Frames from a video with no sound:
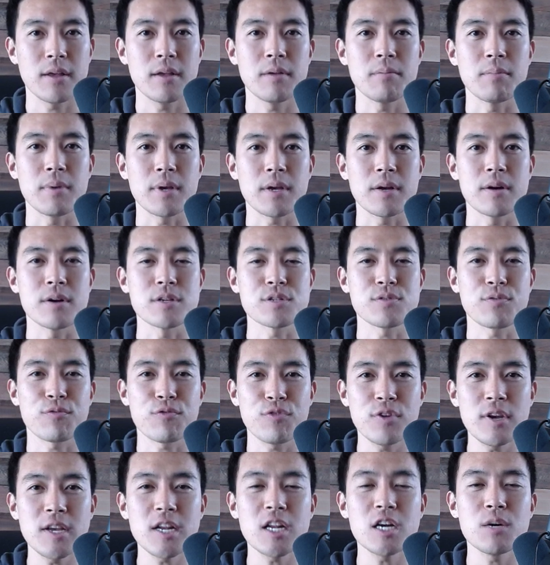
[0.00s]
Because
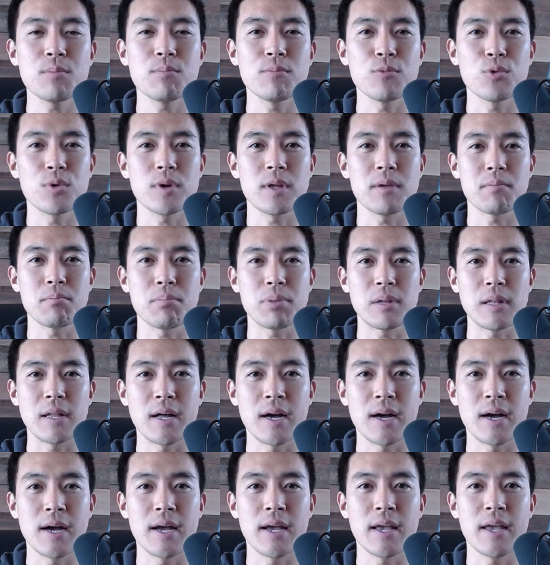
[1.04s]
freedom would
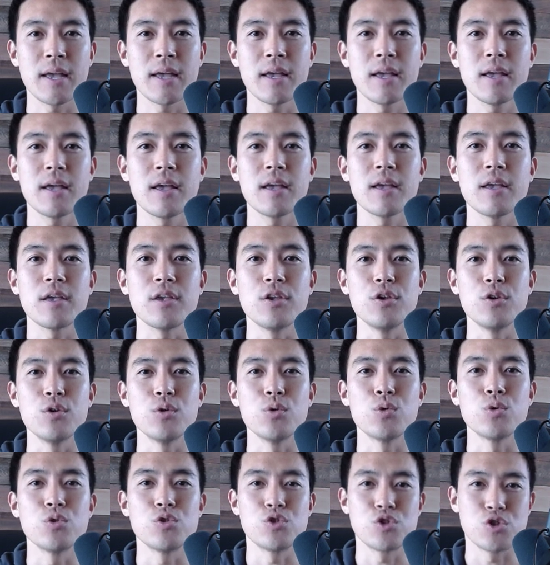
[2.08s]
imply
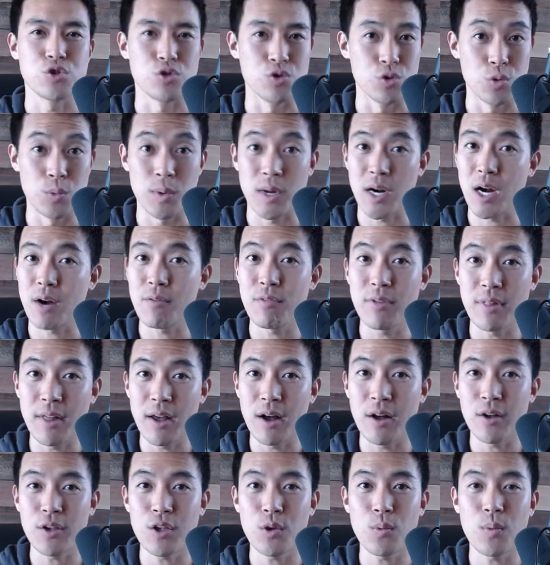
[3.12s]
you do whatever the
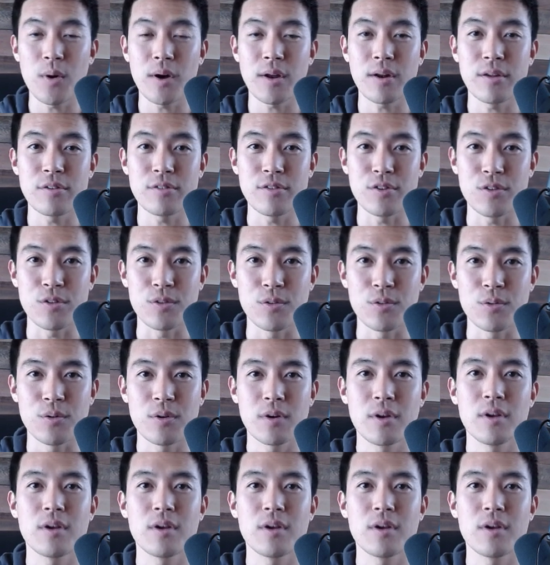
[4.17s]
hell you want to do.